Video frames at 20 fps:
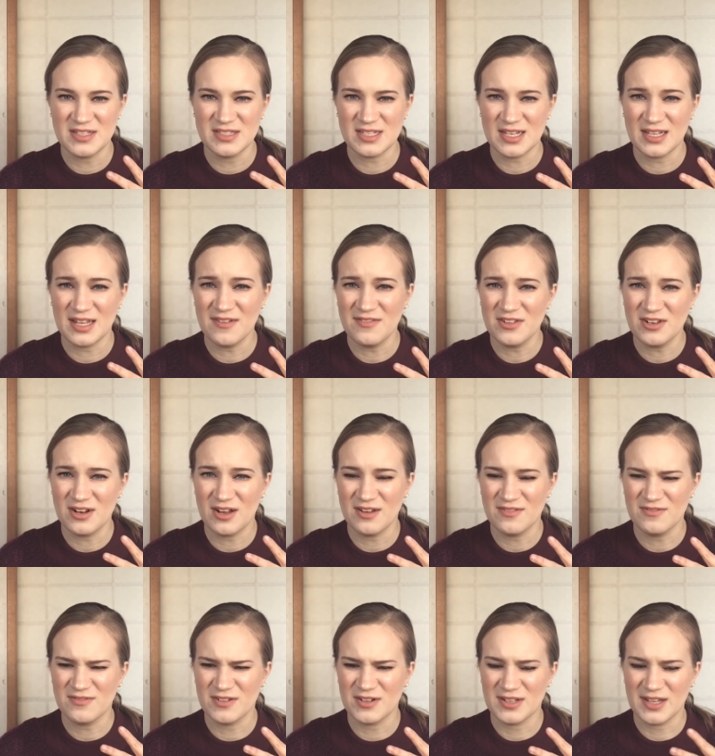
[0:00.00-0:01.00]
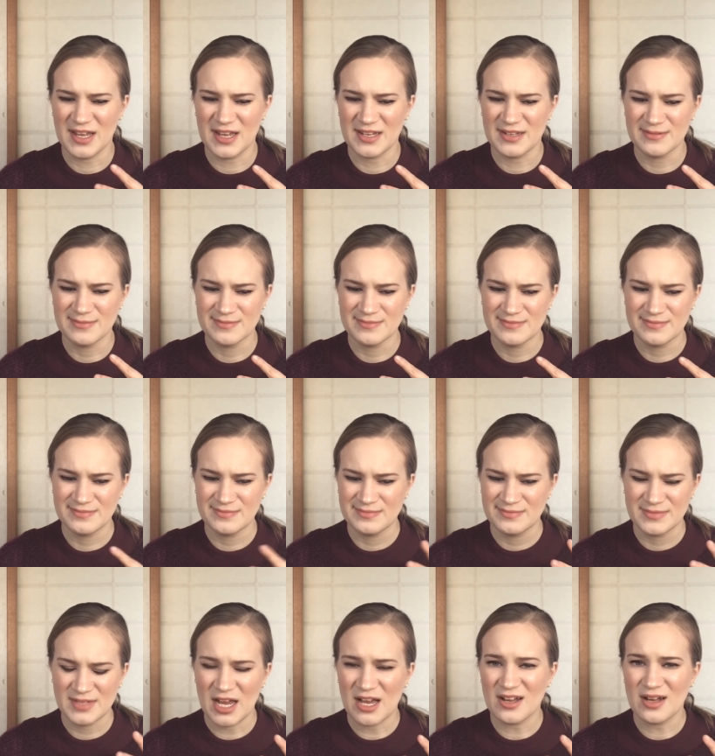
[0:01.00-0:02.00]
I left it on for like
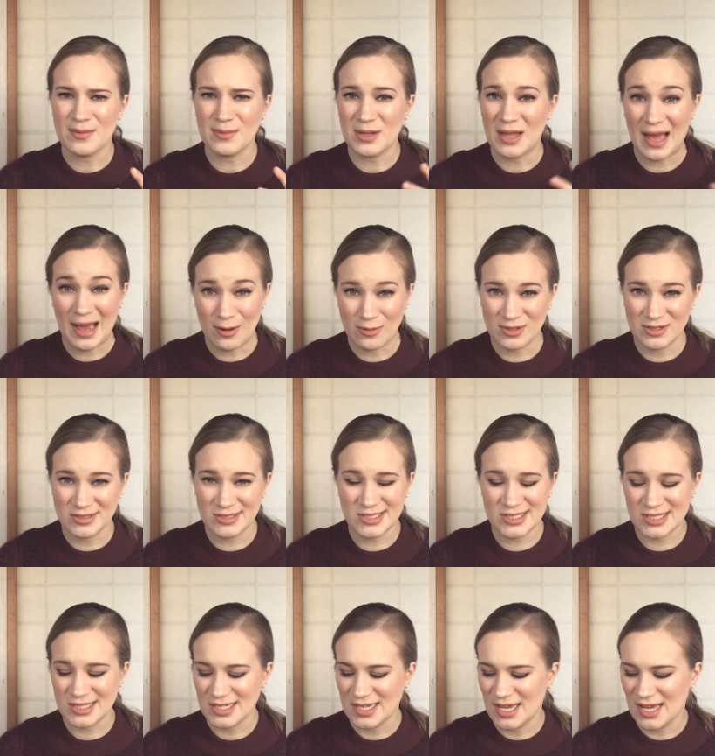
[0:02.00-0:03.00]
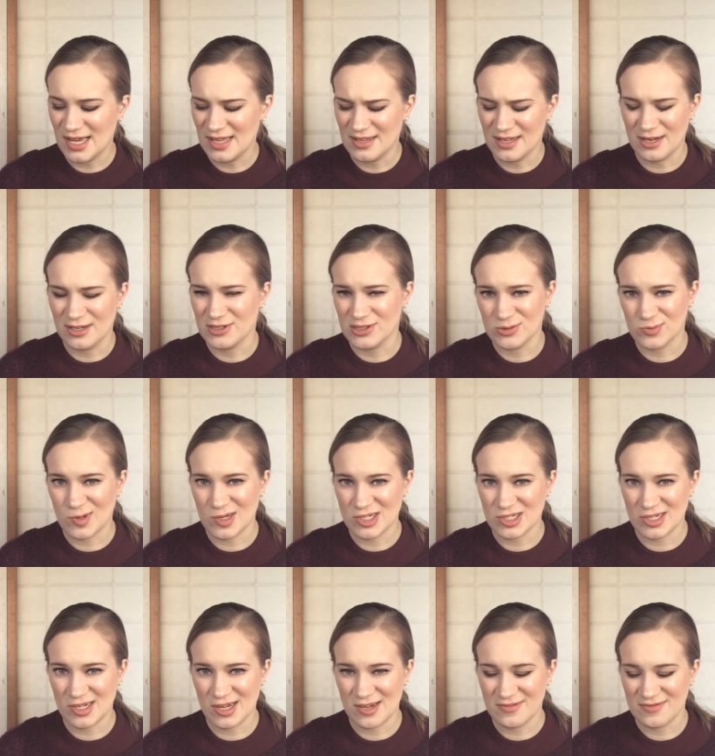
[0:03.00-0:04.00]
a couple hours, and then I just washed
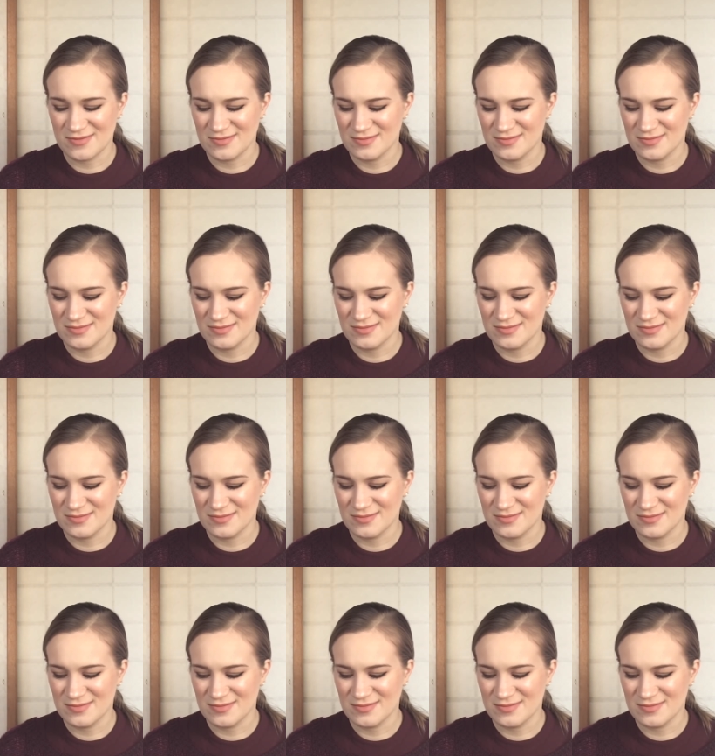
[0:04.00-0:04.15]
it off.